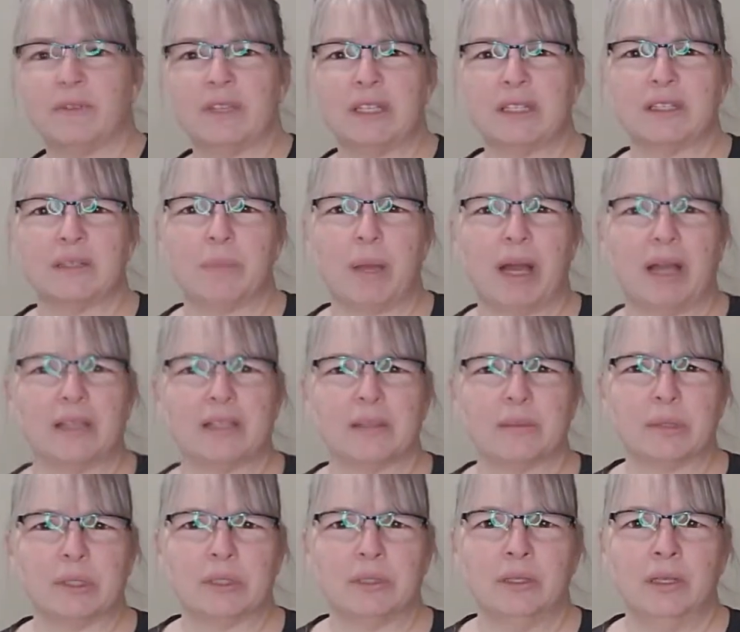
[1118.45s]
of it's
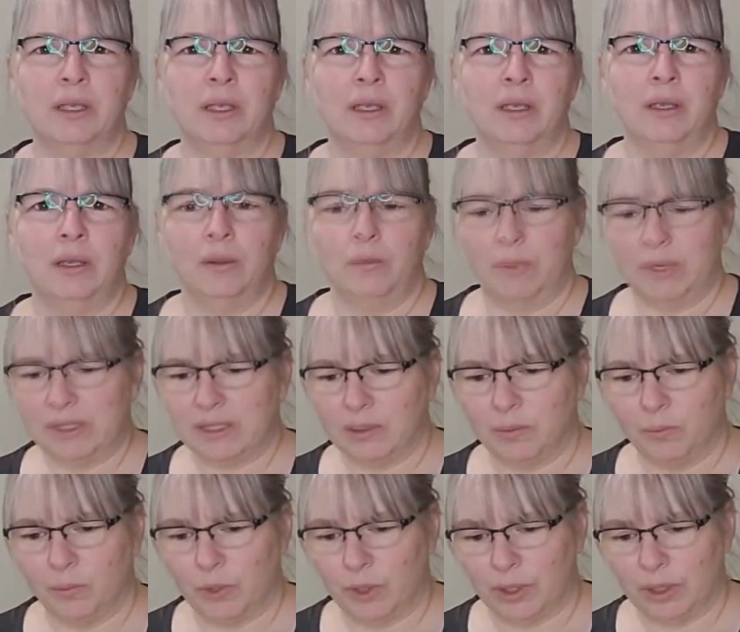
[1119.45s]
possible with
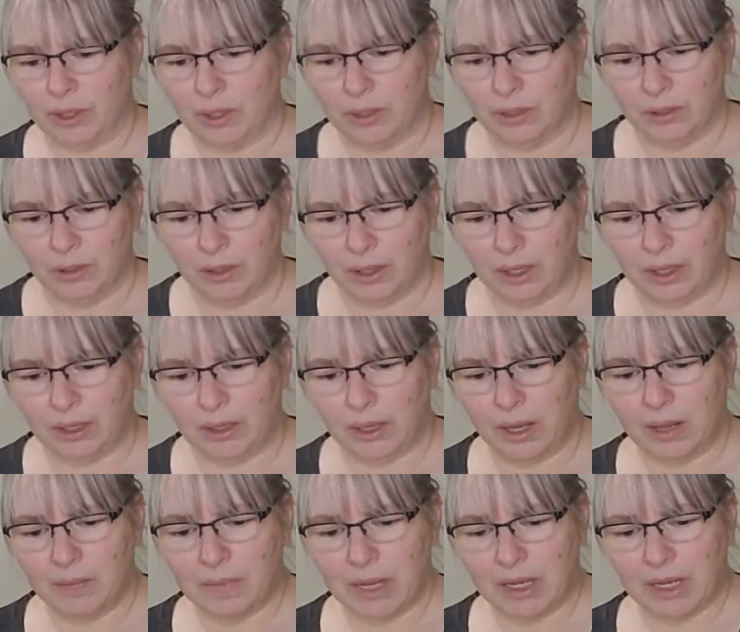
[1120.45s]
some work.
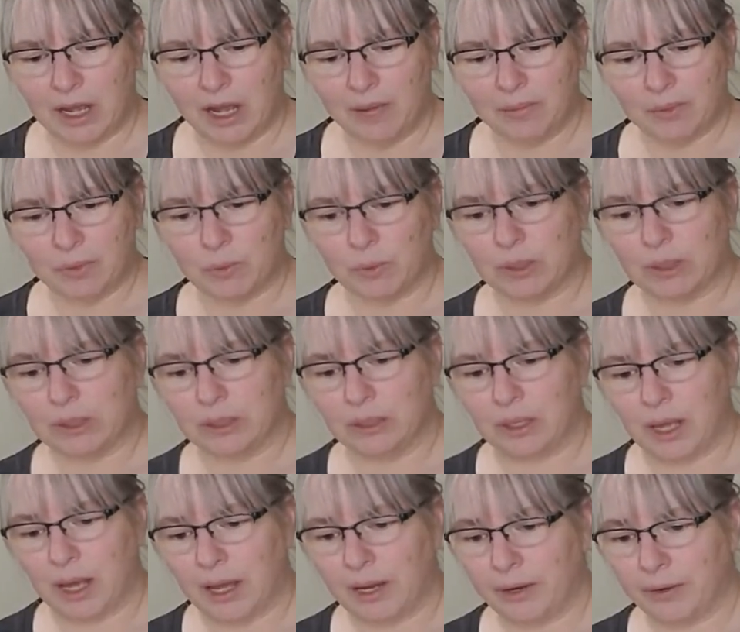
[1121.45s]
And my comps were a
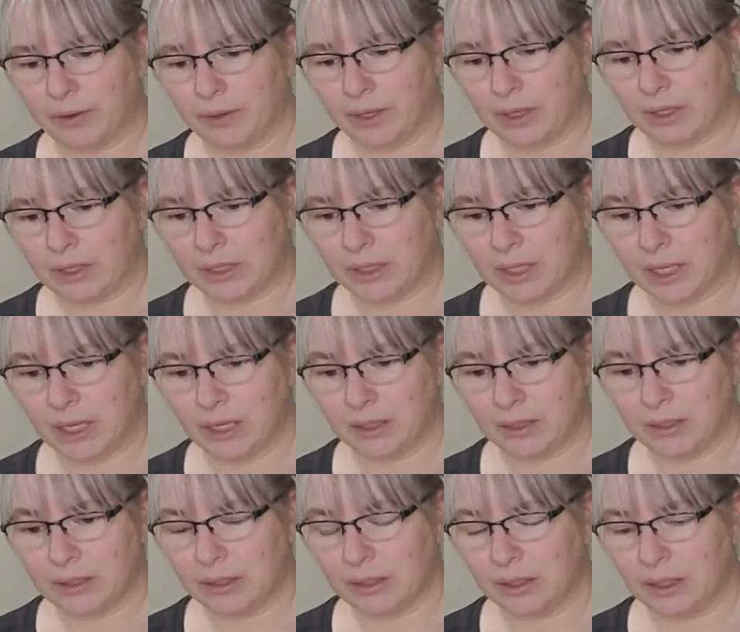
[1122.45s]
little higher than I
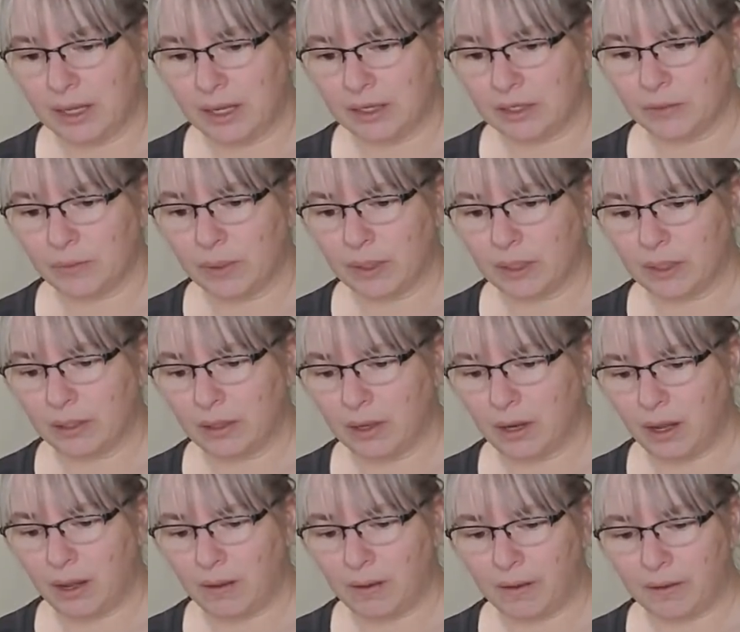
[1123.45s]
stated in the last one.
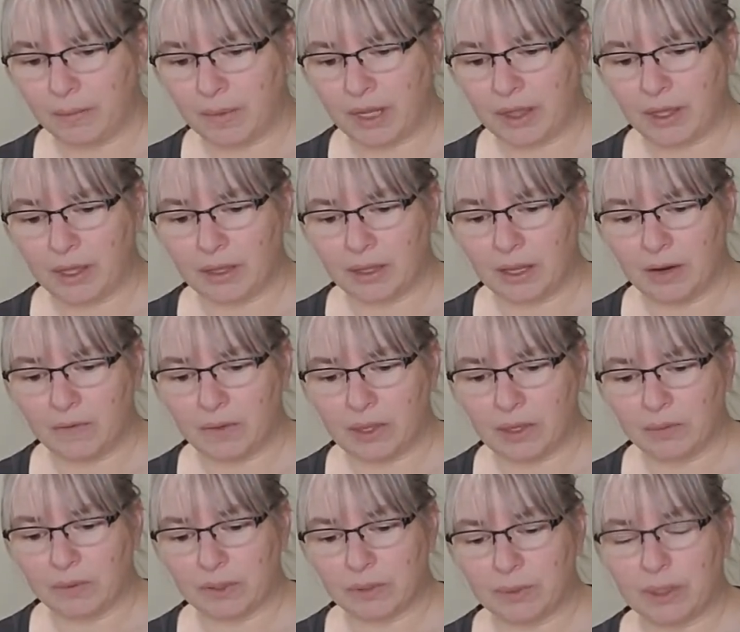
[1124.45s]
I thought
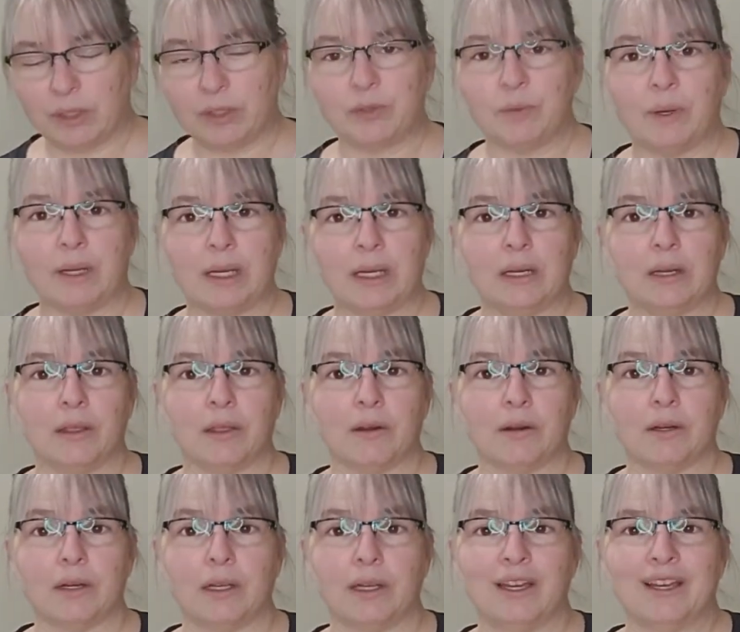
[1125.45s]
everything was around 20 to
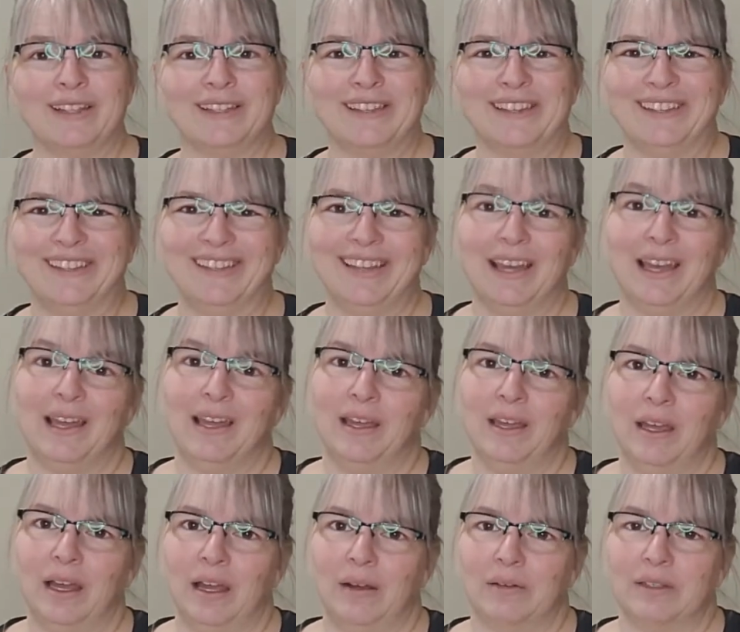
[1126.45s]
30 because
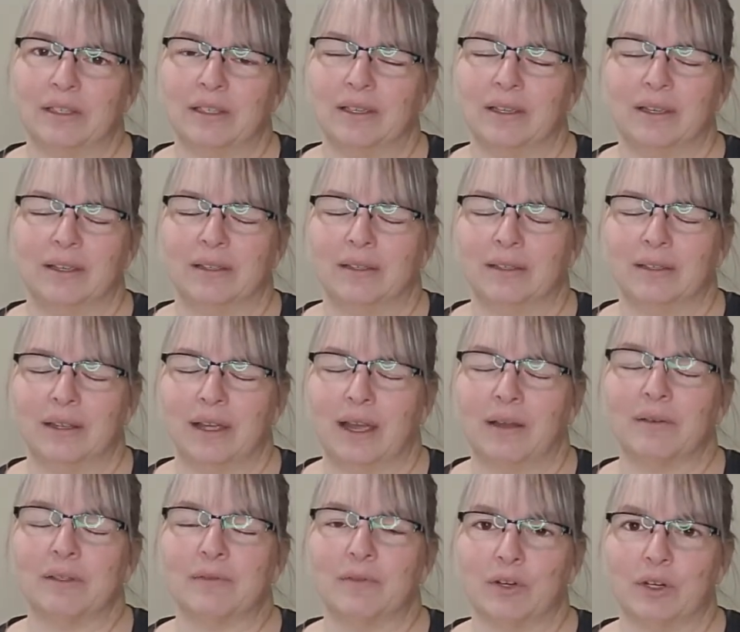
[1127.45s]
I
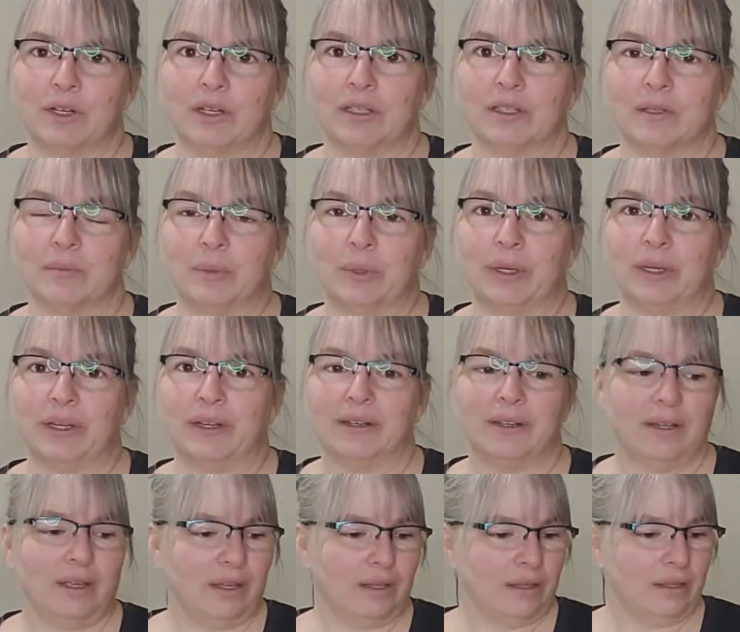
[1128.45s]
was very disappointed.
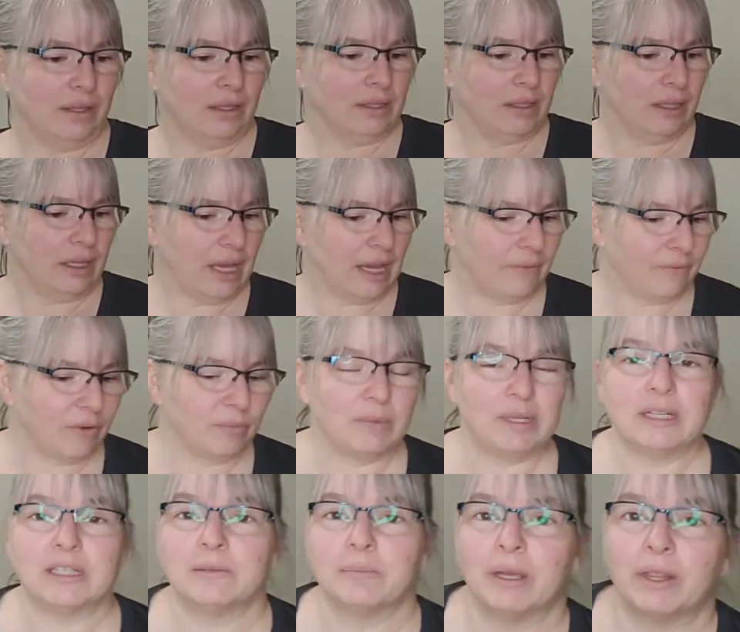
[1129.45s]
It's a lot for
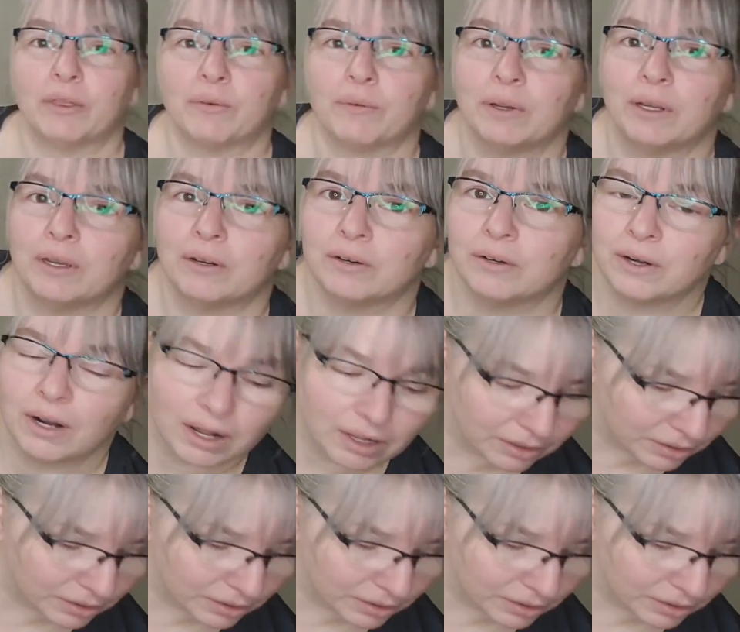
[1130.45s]
me to spend $300